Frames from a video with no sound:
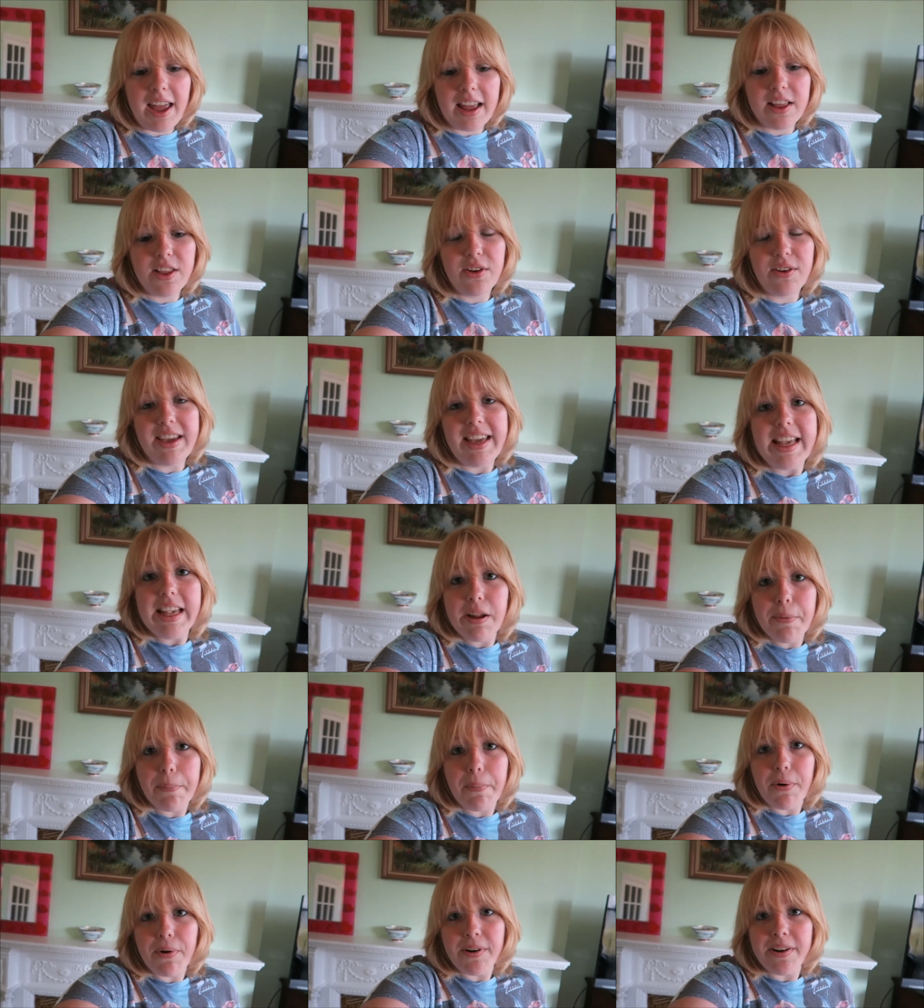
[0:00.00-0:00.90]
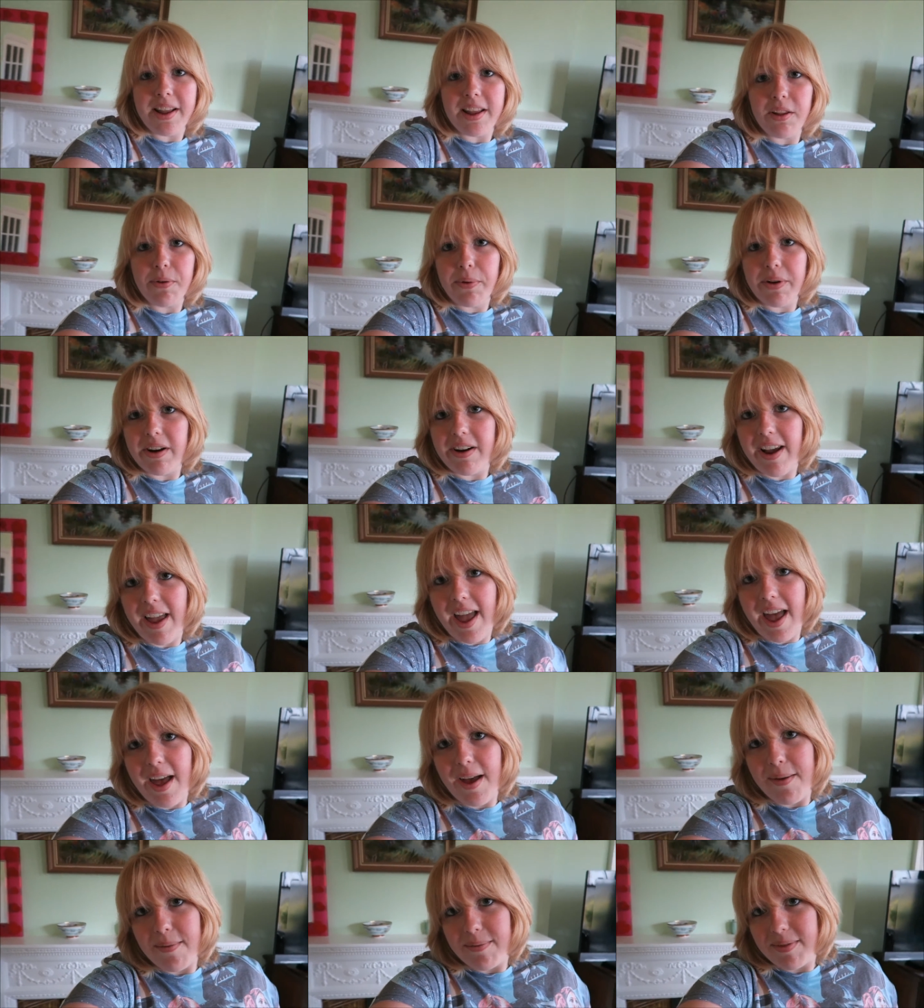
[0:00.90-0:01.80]
into Eastbourne, that's where I
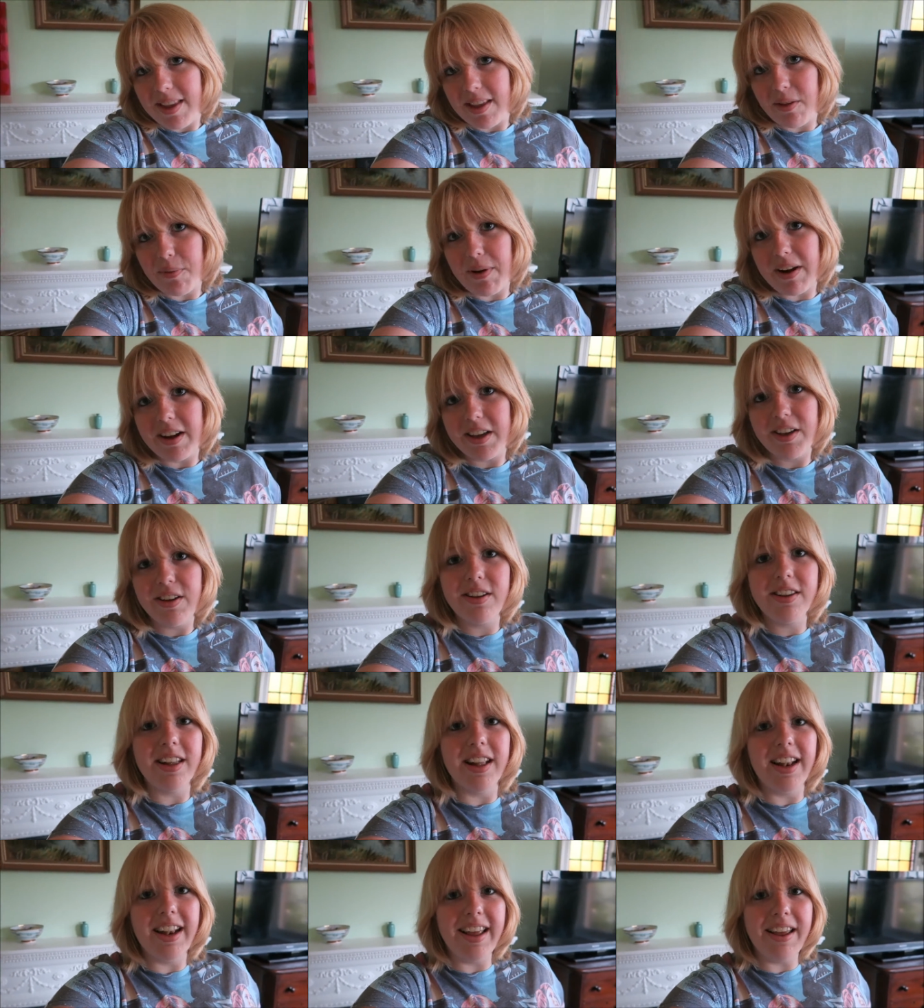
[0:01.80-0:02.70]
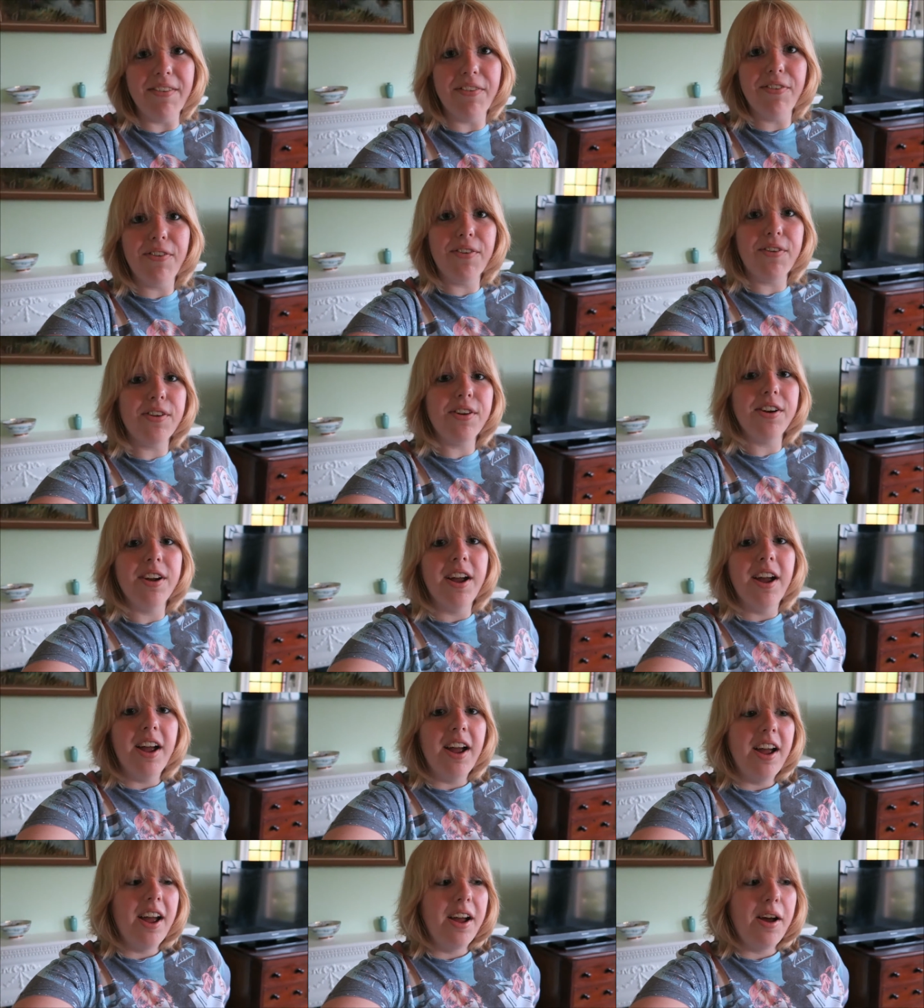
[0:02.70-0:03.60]
am, that's where I used to live
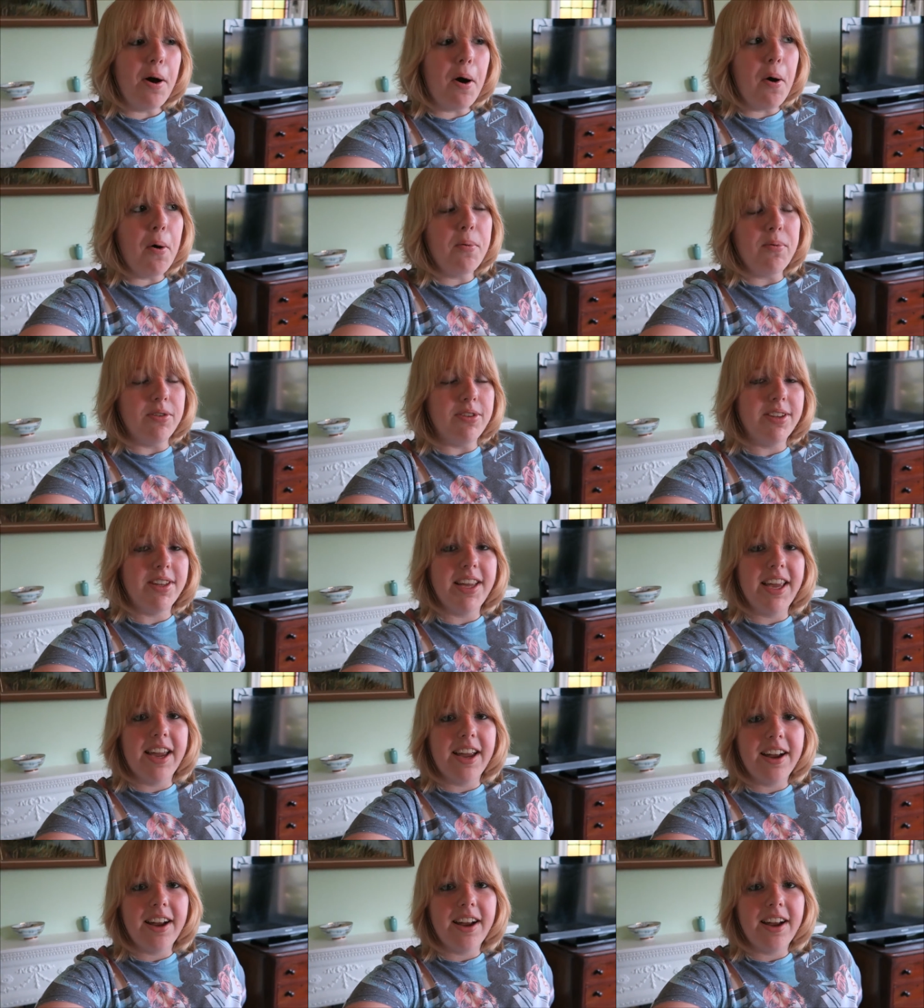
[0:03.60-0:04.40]
for almost a